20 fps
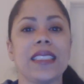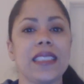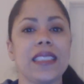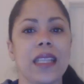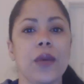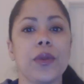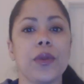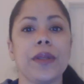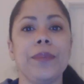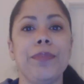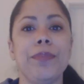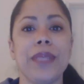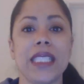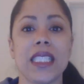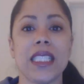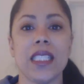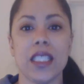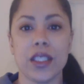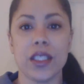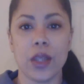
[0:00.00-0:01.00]
That's not what a
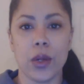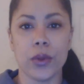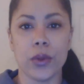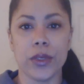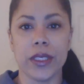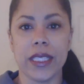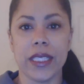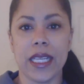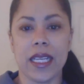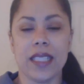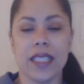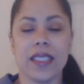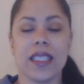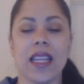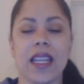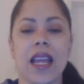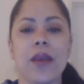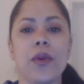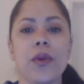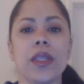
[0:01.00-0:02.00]
business owner does.
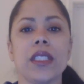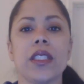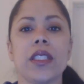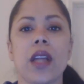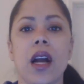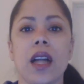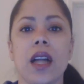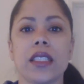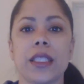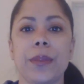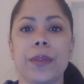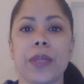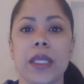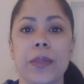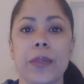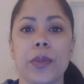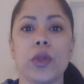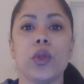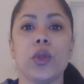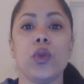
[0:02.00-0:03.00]
And I want to talk to
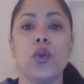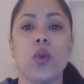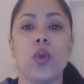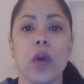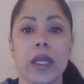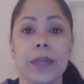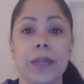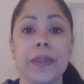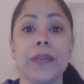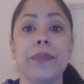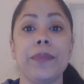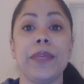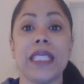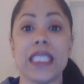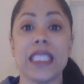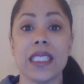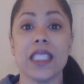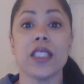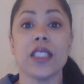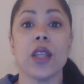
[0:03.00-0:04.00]
people who want to be
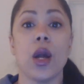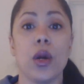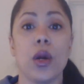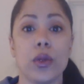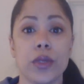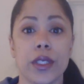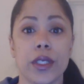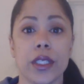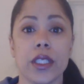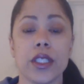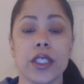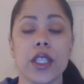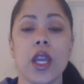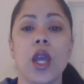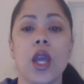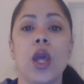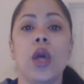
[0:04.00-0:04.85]
business owners